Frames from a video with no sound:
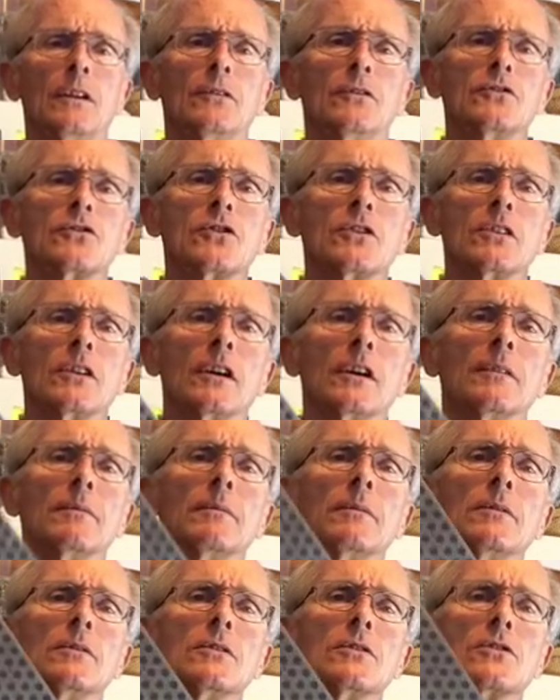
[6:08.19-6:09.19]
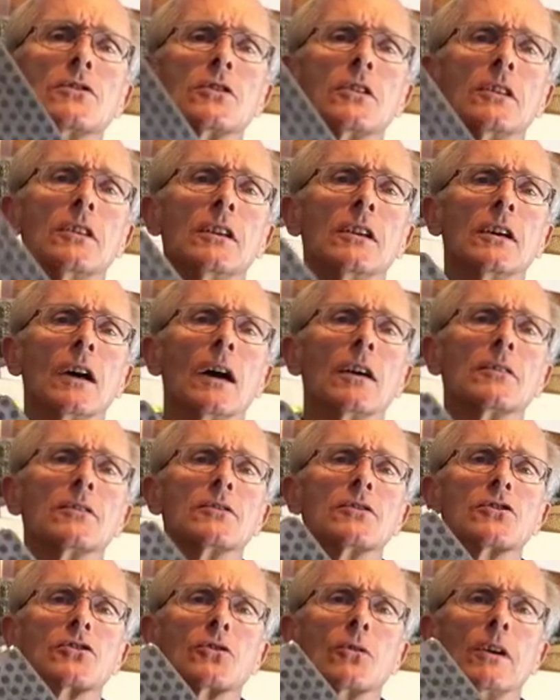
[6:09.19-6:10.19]
See the
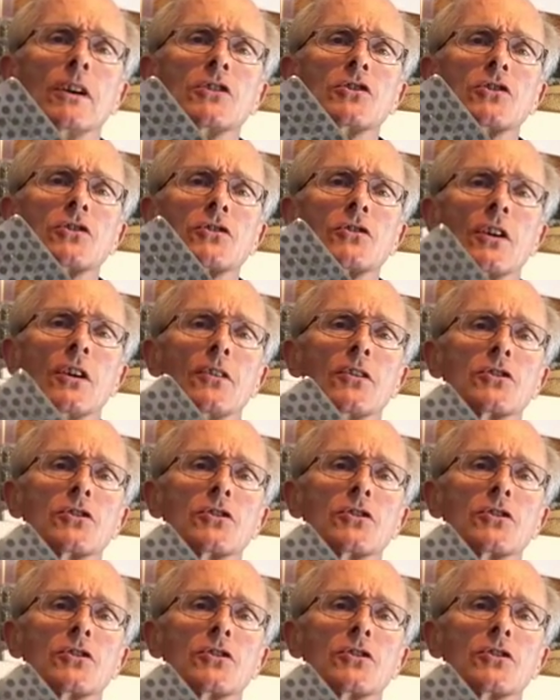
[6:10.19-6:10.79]
serrations there?